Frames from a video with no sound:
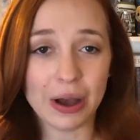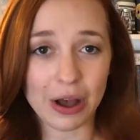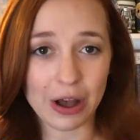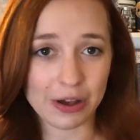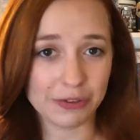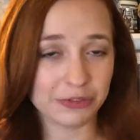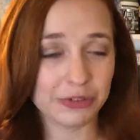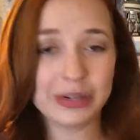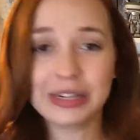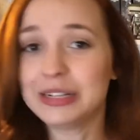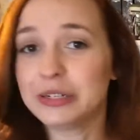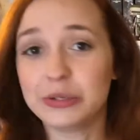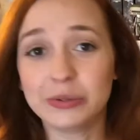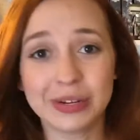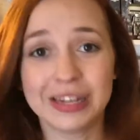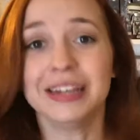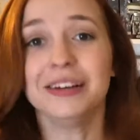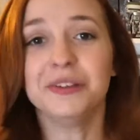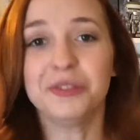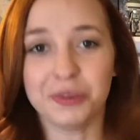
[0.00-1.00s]
offering to
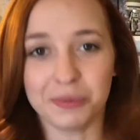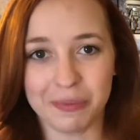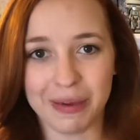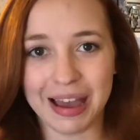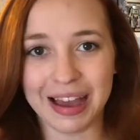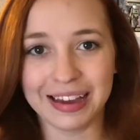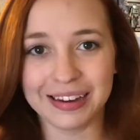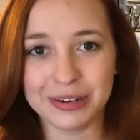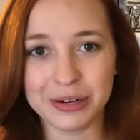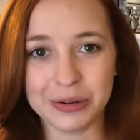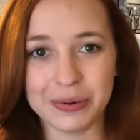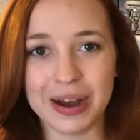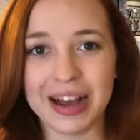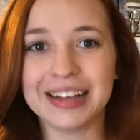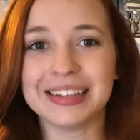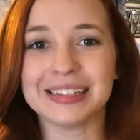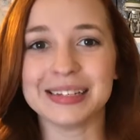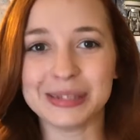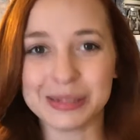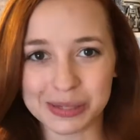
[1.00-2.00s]
kill the man who
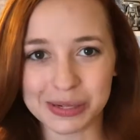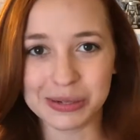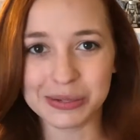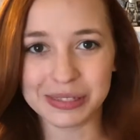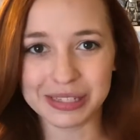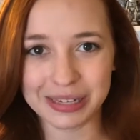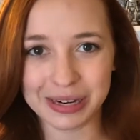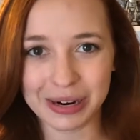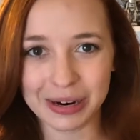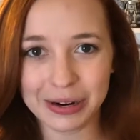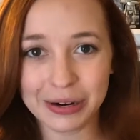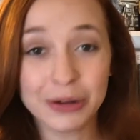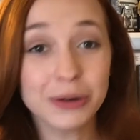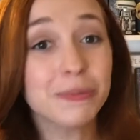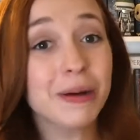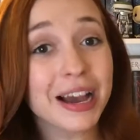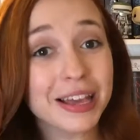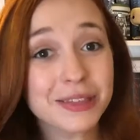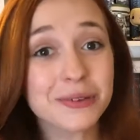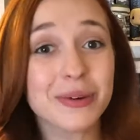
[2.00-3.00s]
has insulted her, who,
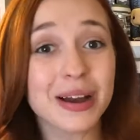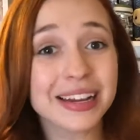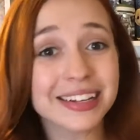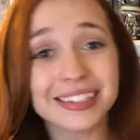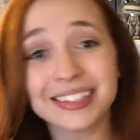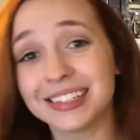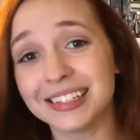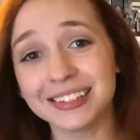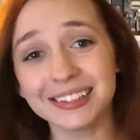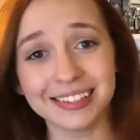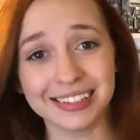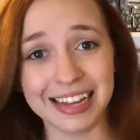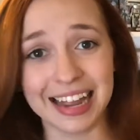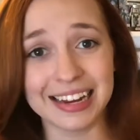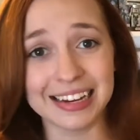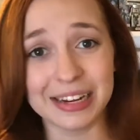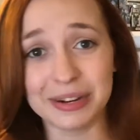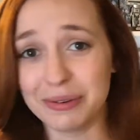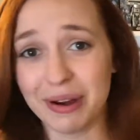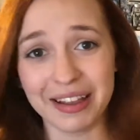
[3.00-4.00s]
by the way, is still
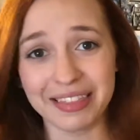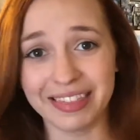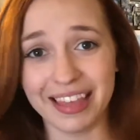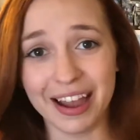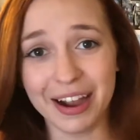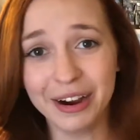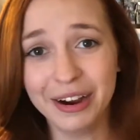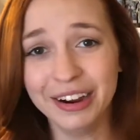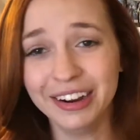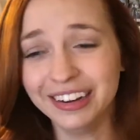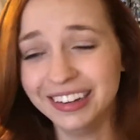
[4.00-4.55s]
standing right there.